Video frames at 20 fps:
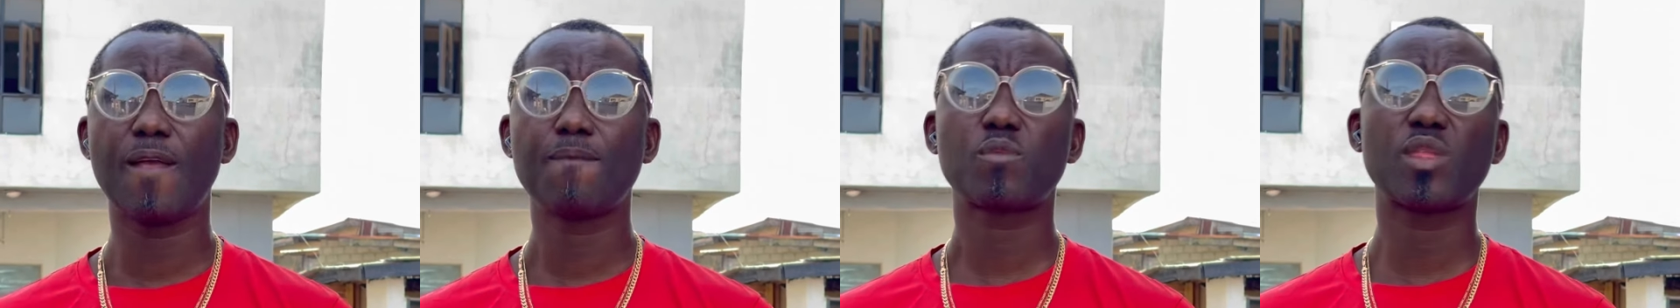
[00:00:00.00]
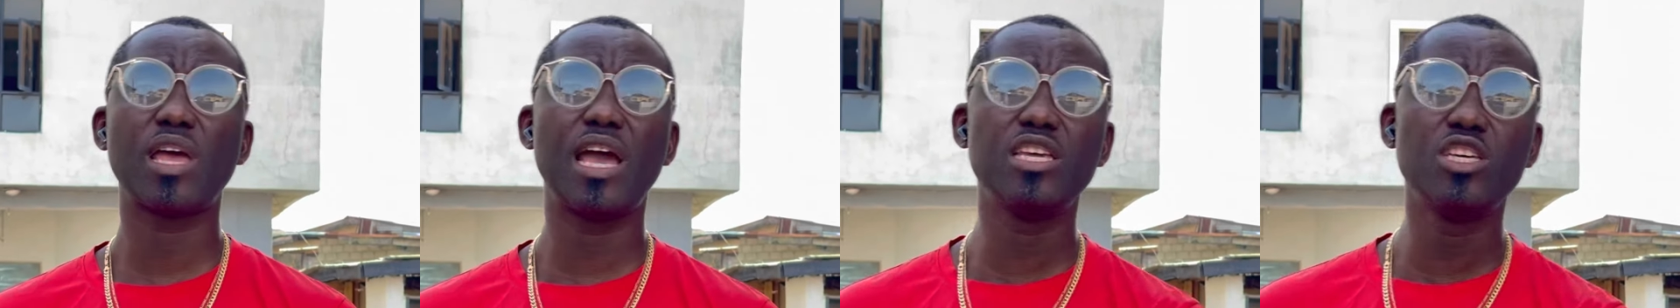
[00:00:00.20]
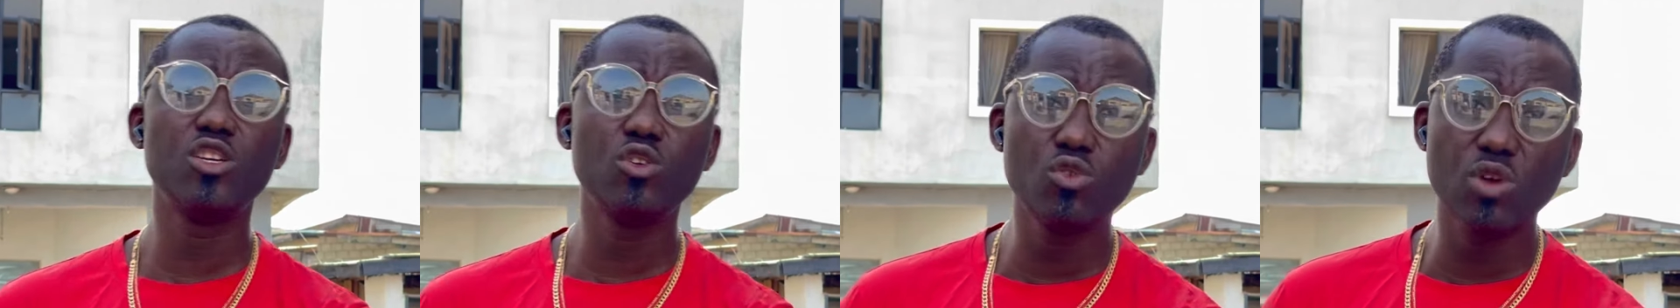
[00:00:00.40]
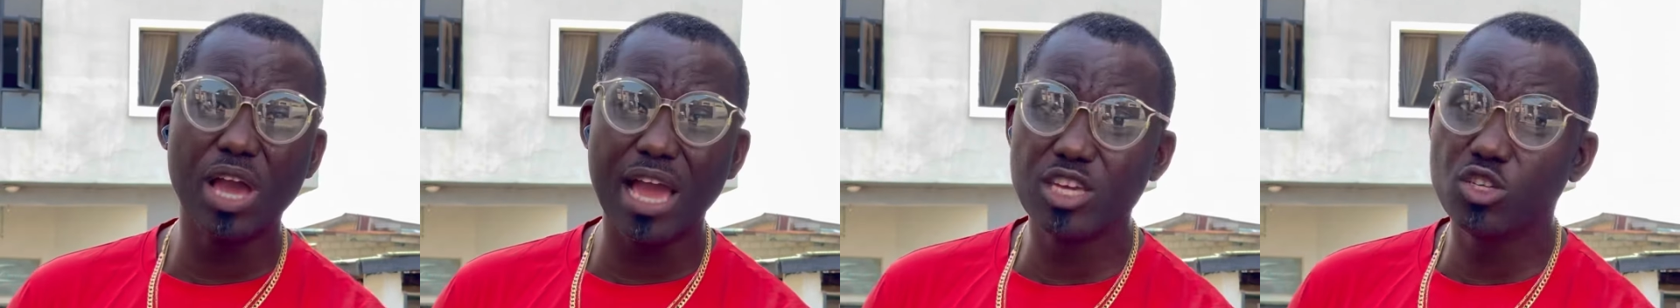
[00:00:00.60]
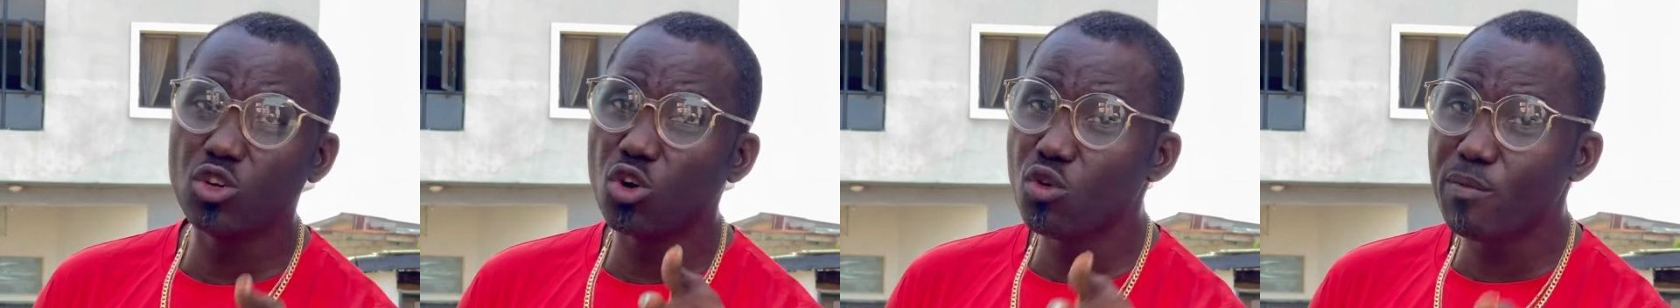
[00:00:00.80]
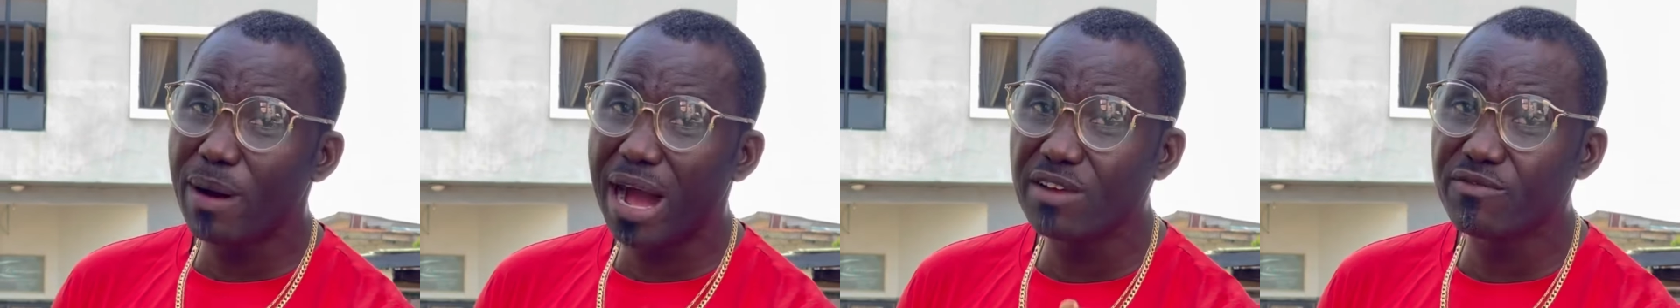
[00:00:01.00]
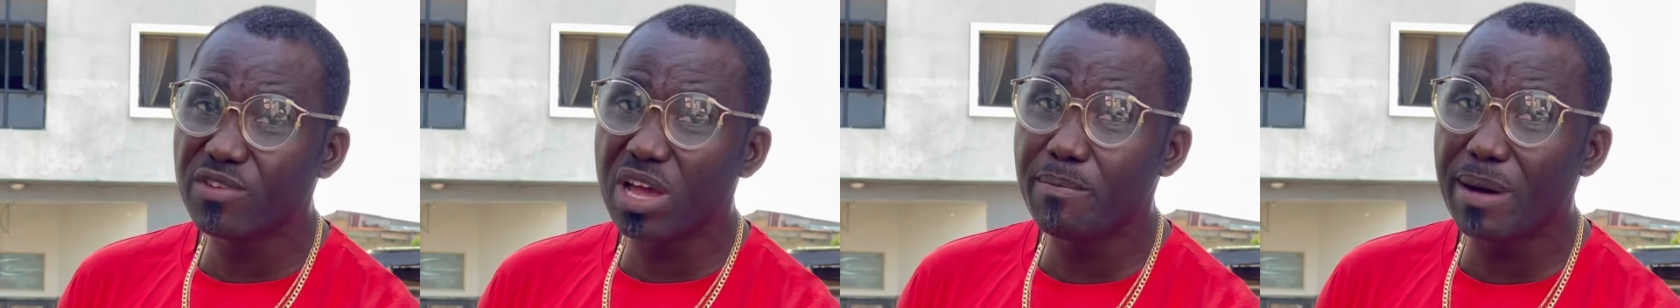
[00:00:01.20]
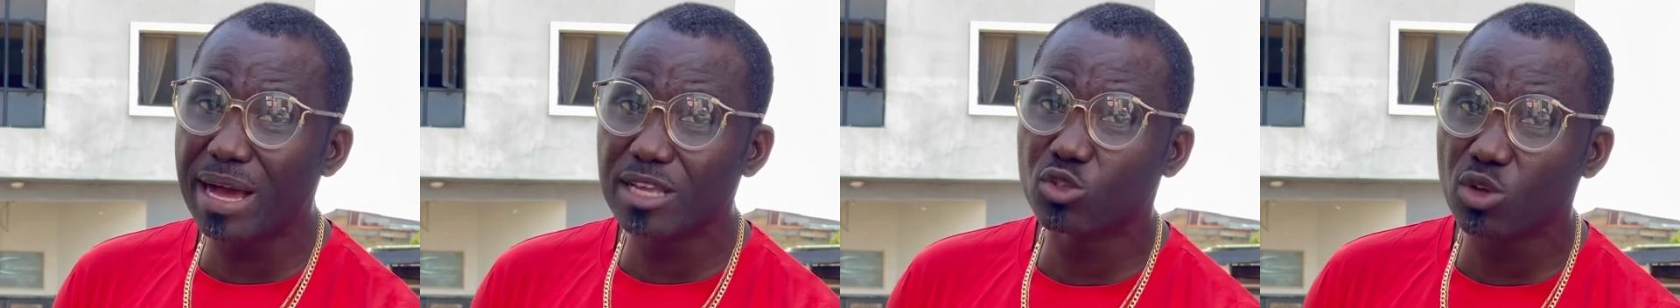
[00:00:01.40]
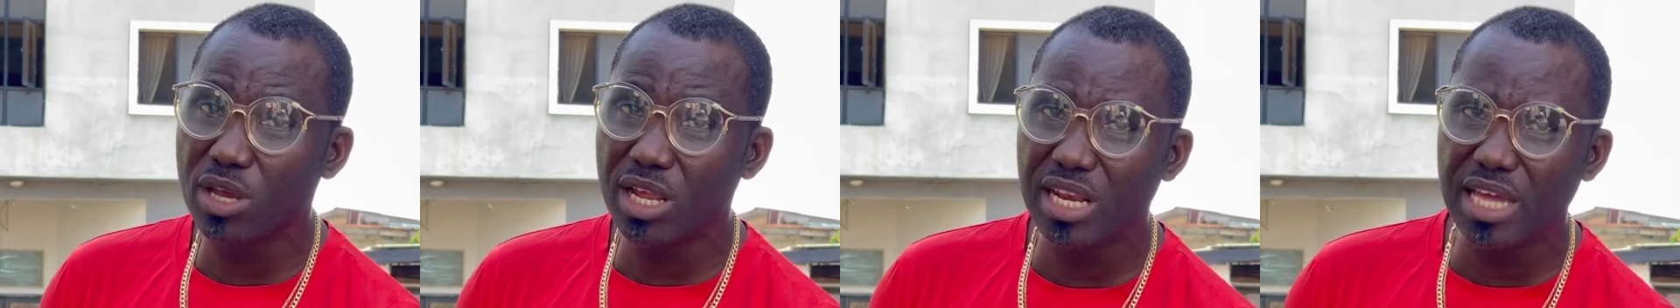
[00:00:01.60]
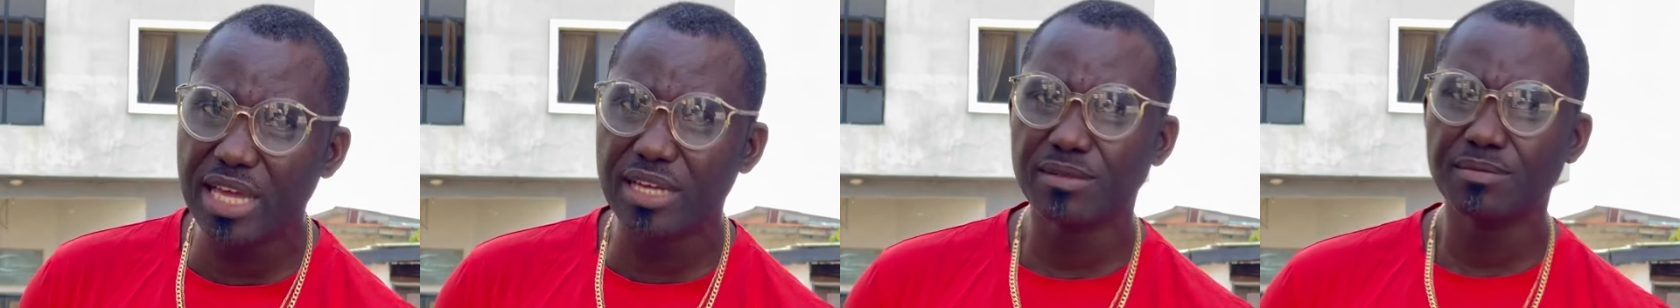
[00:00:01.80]
Yoruba and Weber so
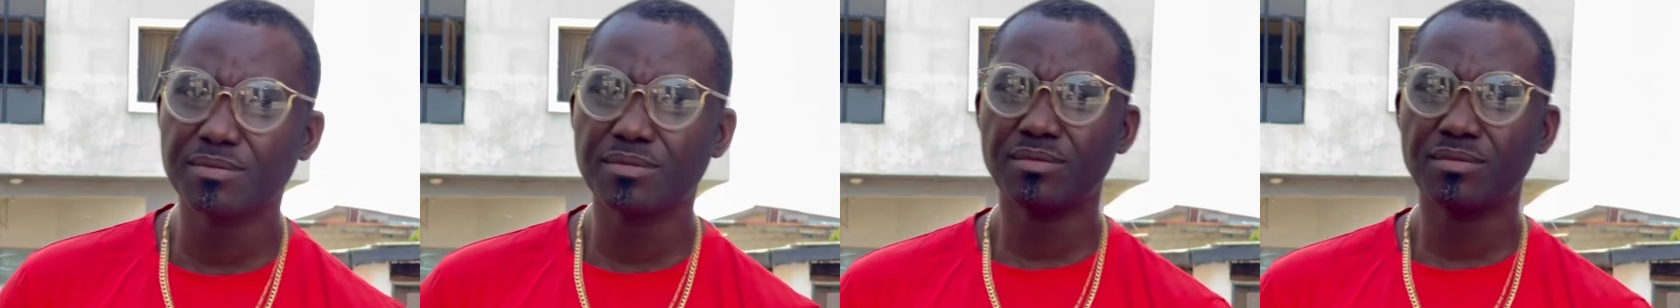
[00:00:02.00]
ele.